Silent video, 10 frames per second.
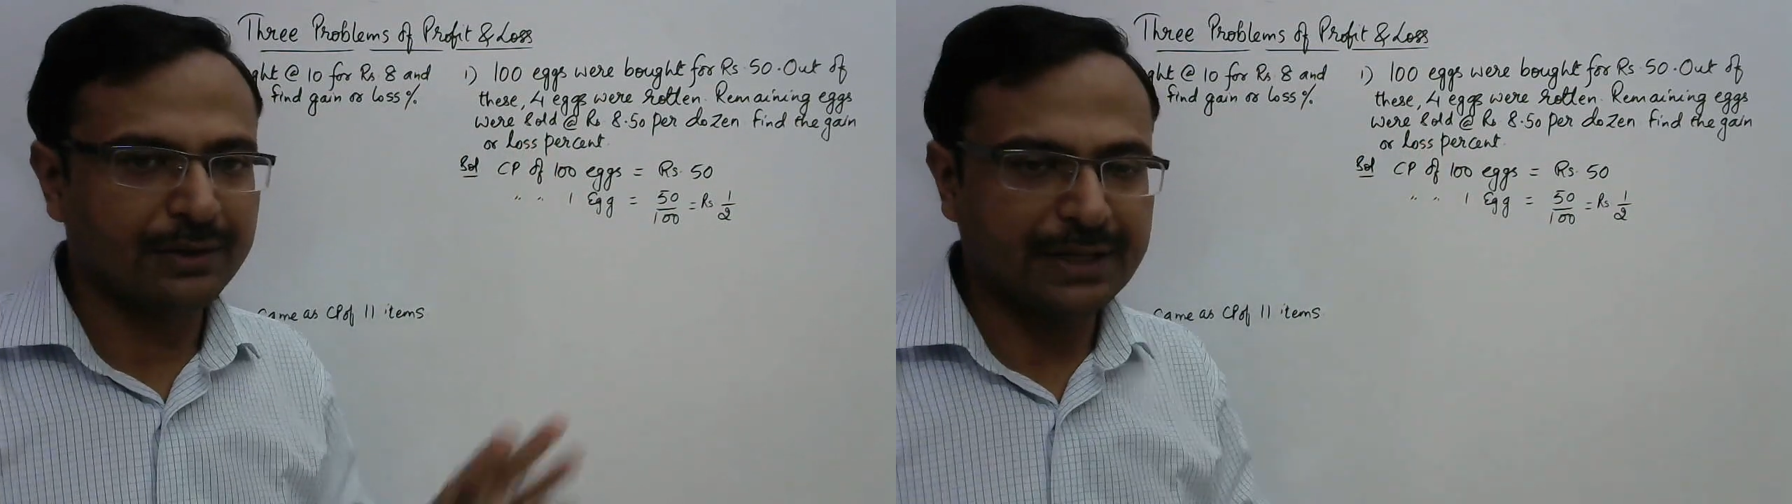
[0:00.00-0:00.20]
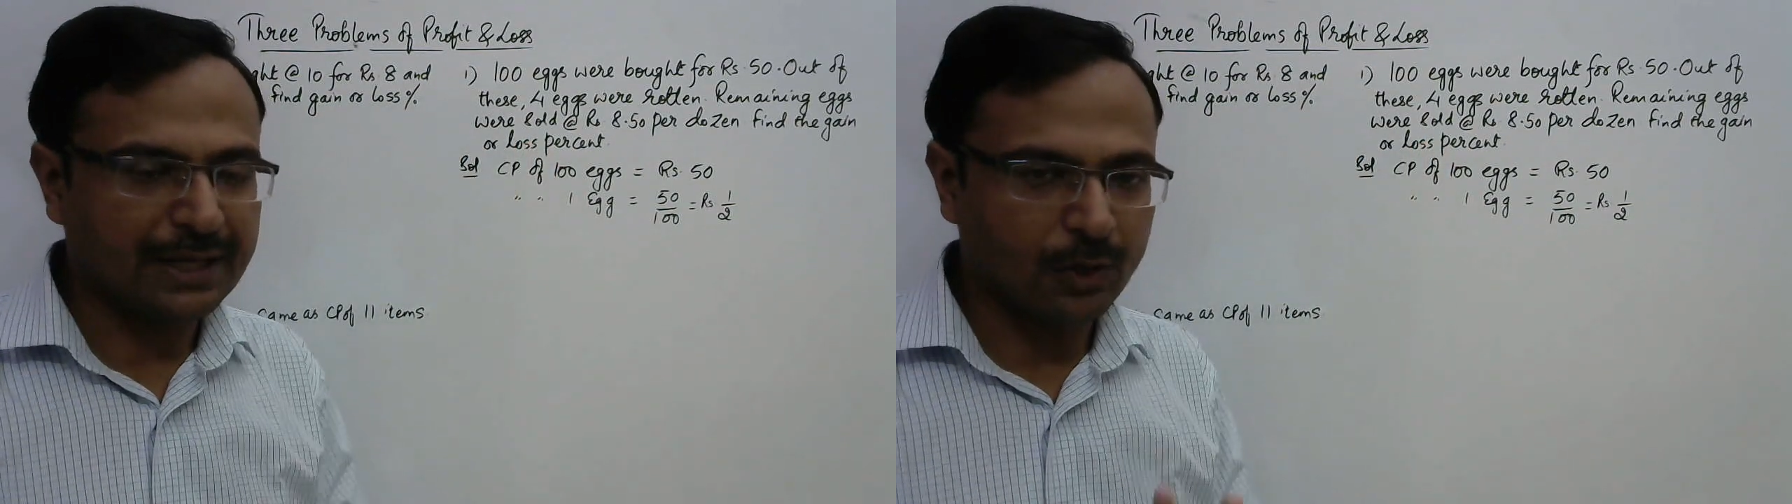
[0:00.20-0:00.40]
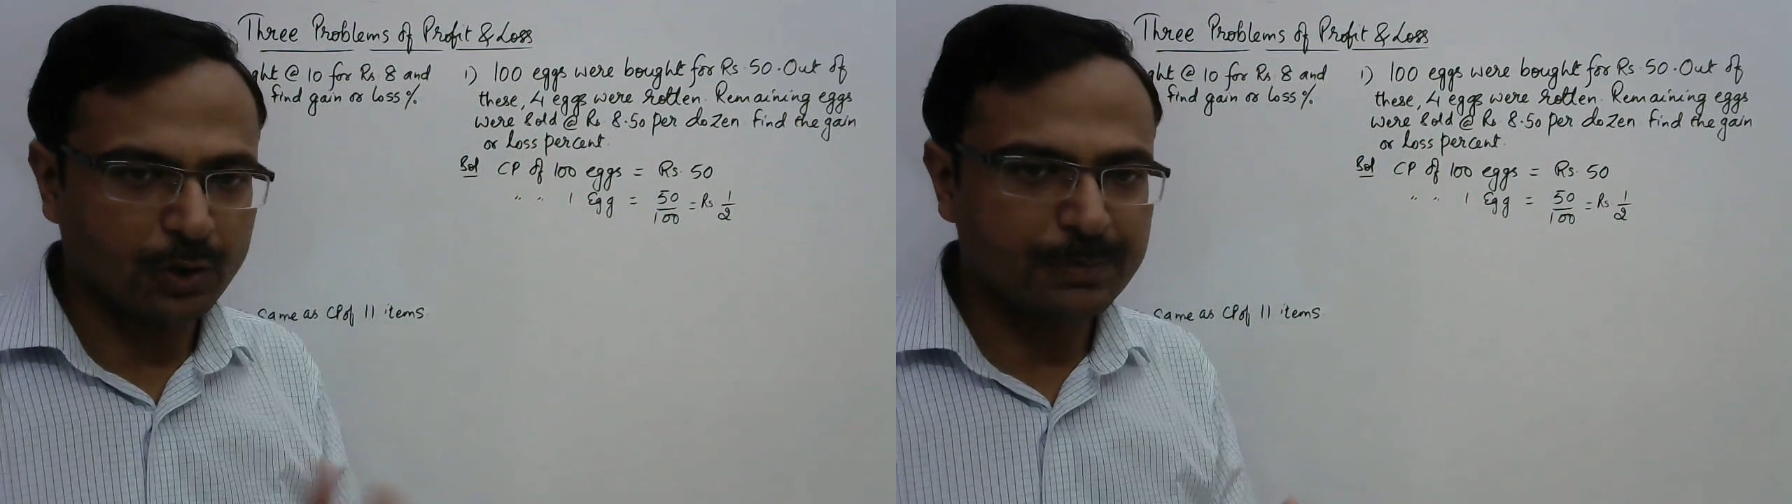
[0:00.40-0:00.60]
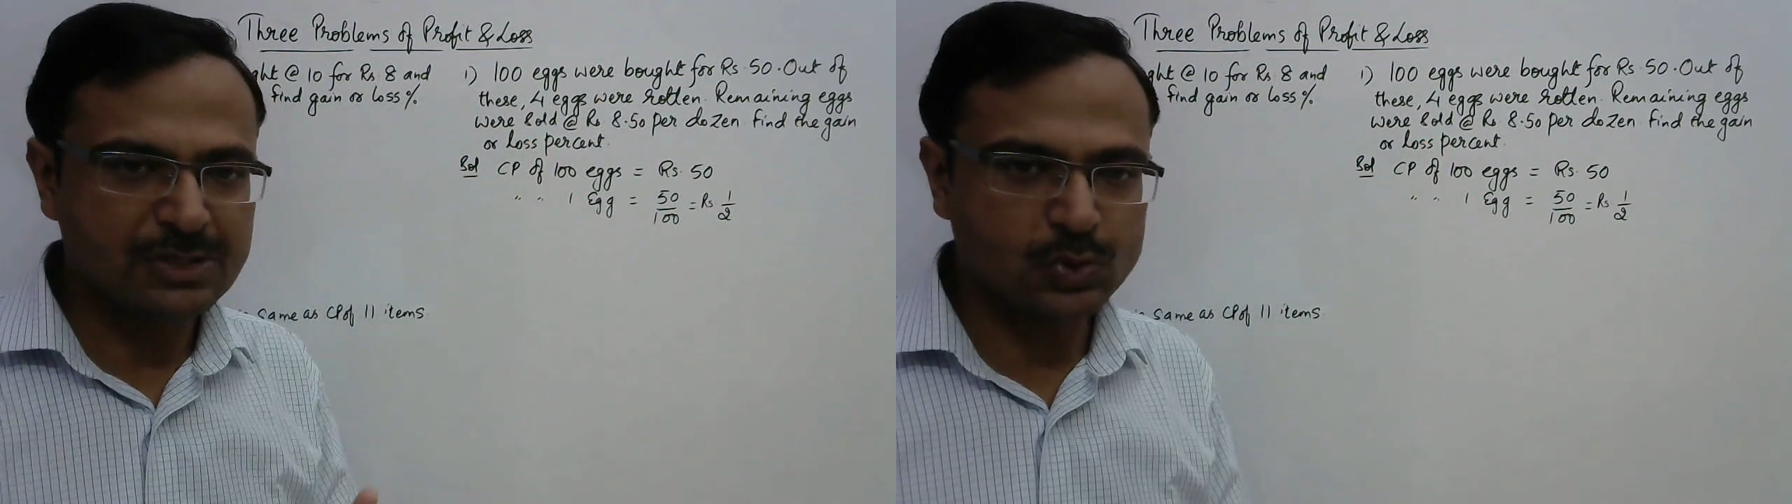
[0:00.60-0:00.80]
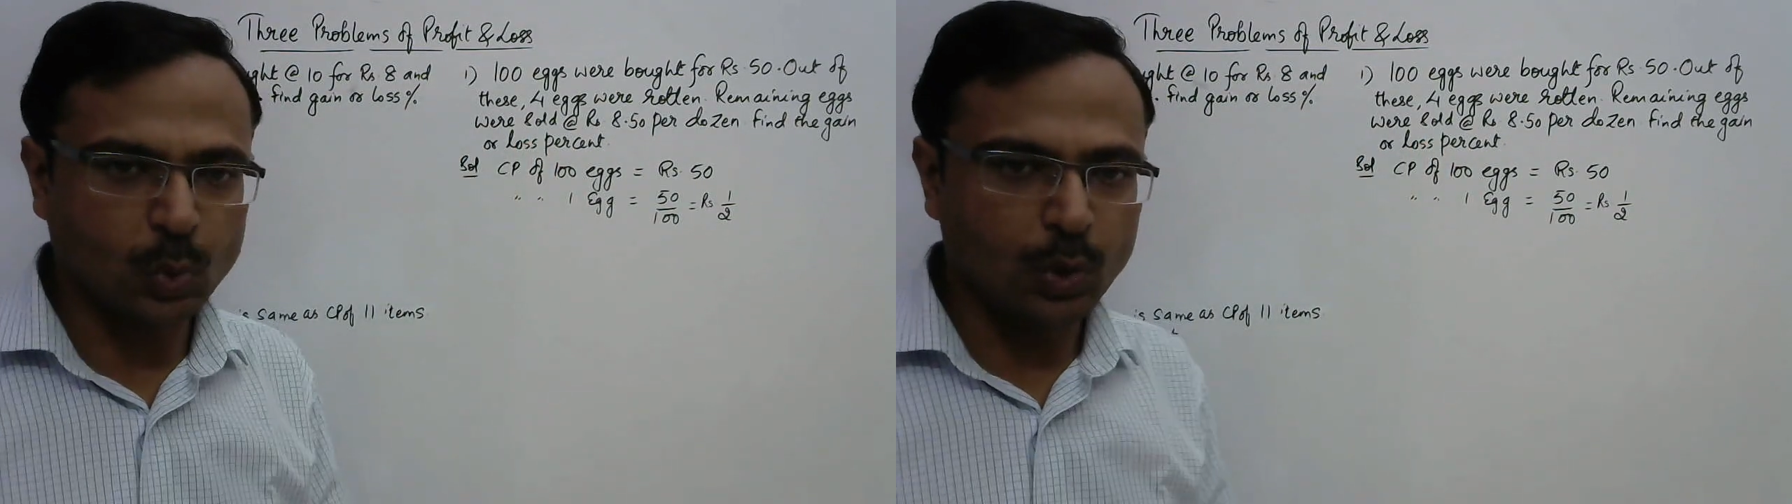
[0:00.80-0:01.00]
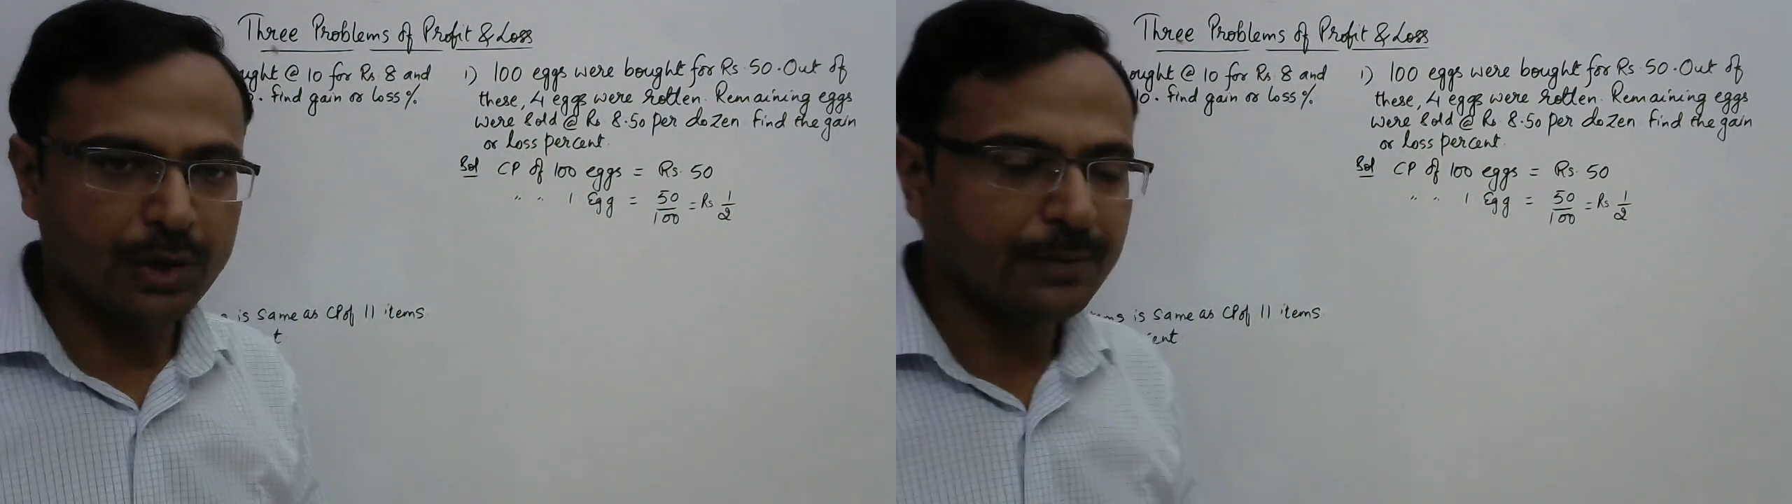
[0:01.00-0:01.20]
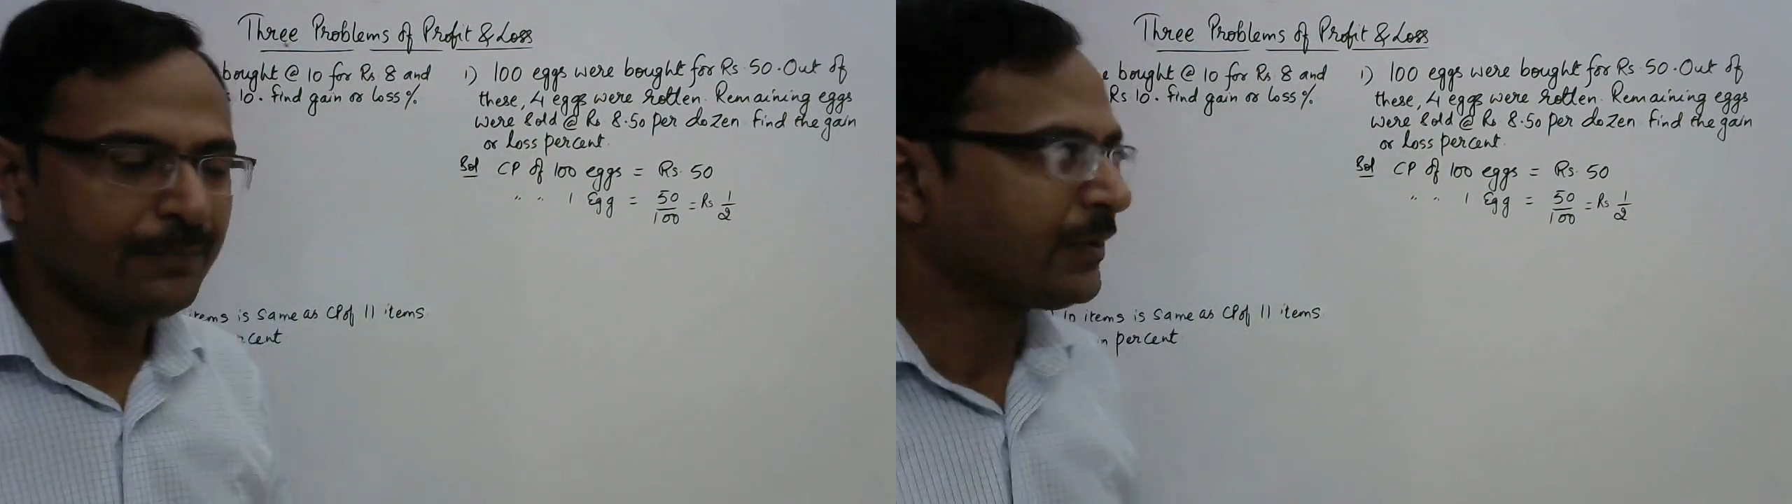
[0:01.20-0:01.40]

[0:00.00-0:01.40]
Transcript: they cannot be sold